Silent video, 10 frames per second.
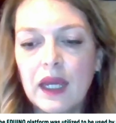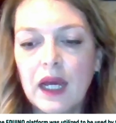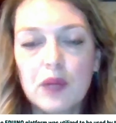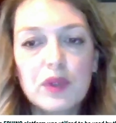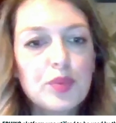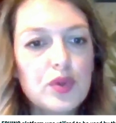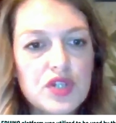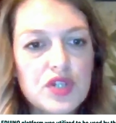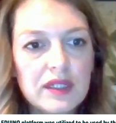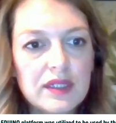Our
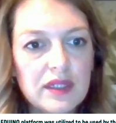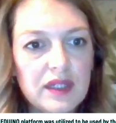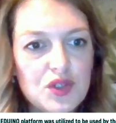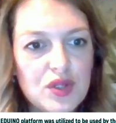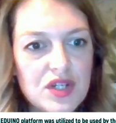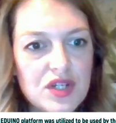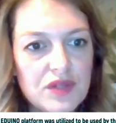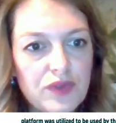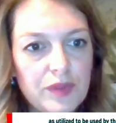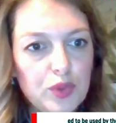project, Education
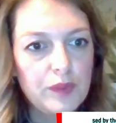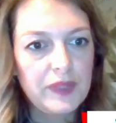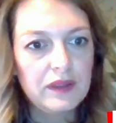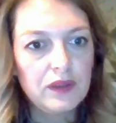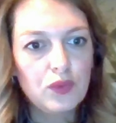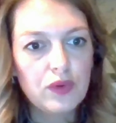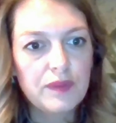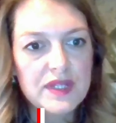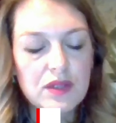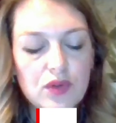for Employment in North
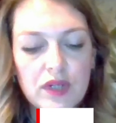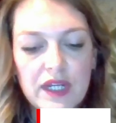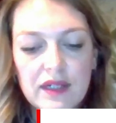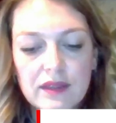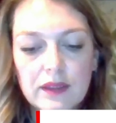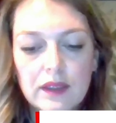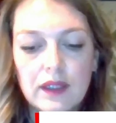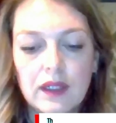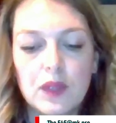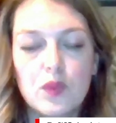Macedonia,
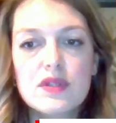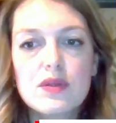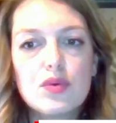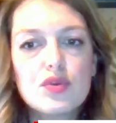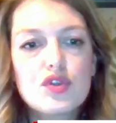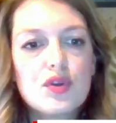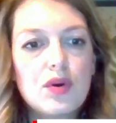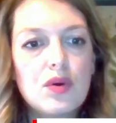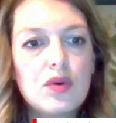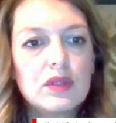was
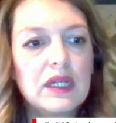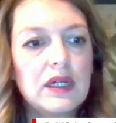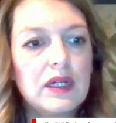also